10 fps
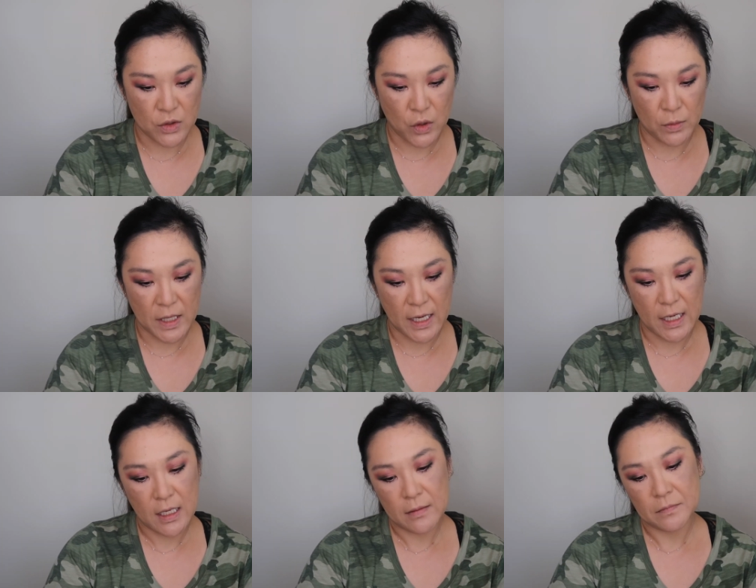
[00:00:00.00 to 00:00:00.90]
Strobe
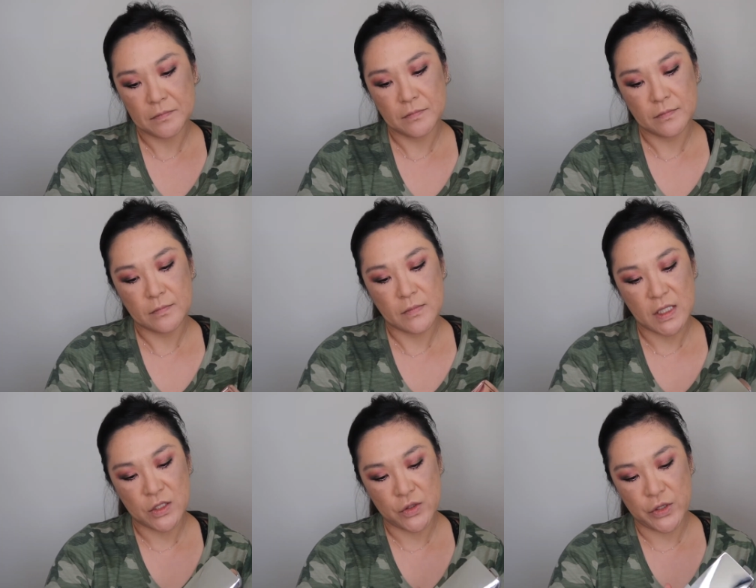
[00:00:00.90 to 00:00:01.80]
Lighting,
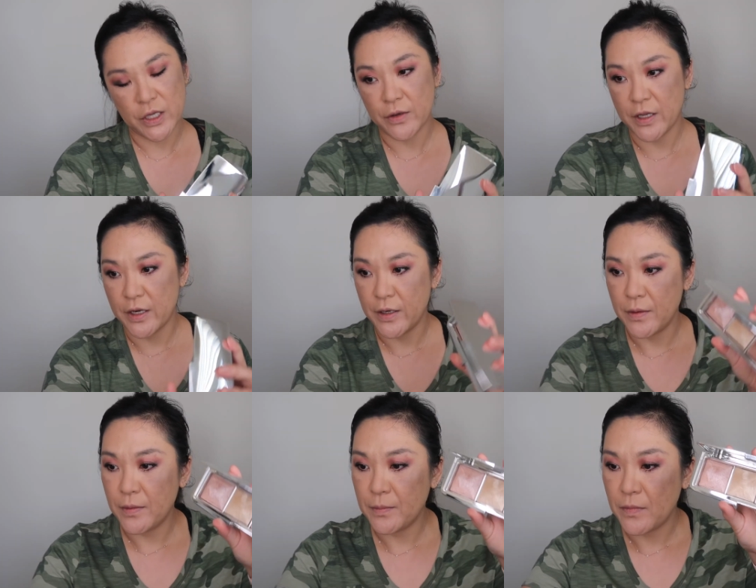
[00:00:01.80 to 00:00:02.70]
this trio here.